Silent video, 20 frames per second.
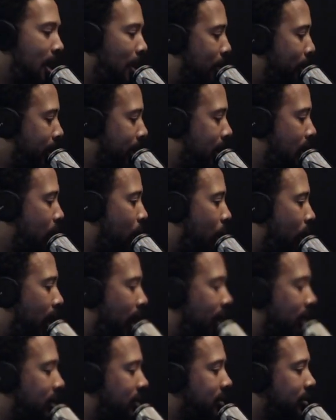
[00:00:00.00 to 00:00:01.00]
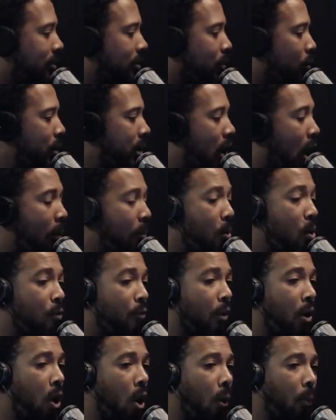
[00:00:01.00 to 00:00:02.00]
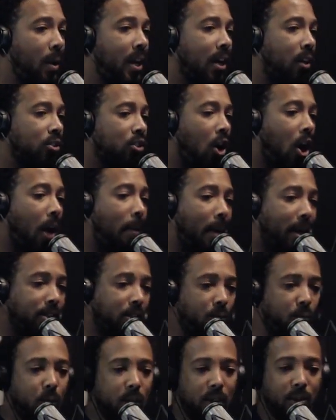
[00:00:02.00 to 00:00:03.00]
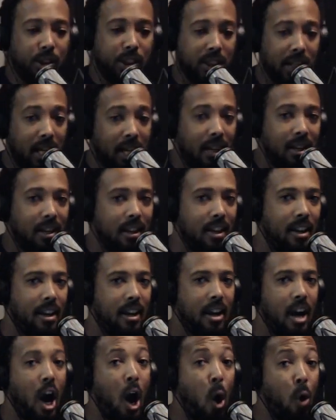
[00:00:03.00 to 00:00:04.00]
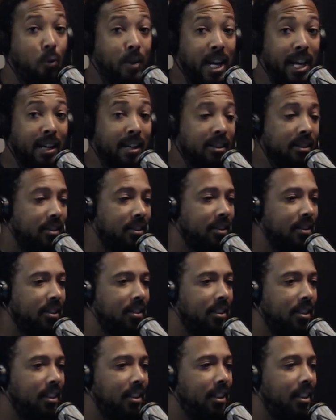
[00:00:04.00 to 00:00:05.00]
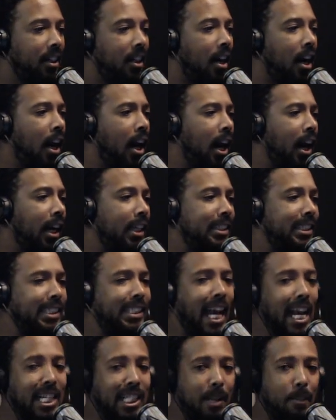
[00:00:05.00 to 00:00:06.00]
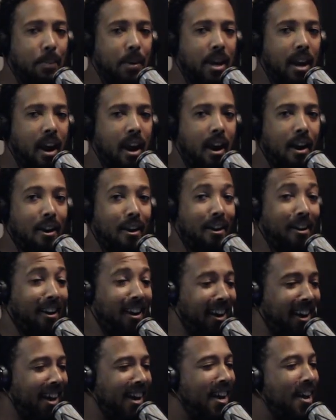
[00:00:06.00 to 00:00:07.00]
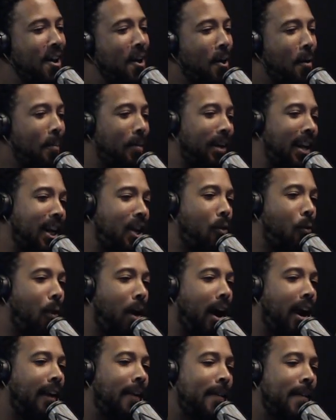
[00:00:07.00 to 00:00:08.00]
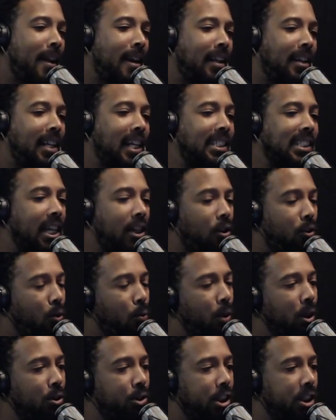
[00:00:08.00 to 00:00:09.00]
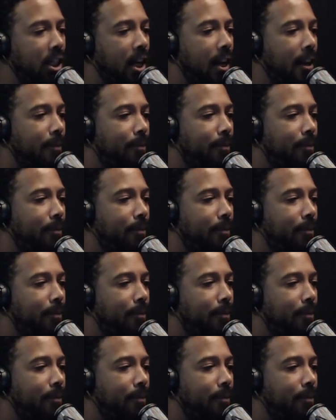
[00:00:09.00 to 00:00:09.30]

But anyway, we gonna move on. We gonna talk about some real shit, whole nigga. Jason Pierre. But anyway, let's get on the real shit.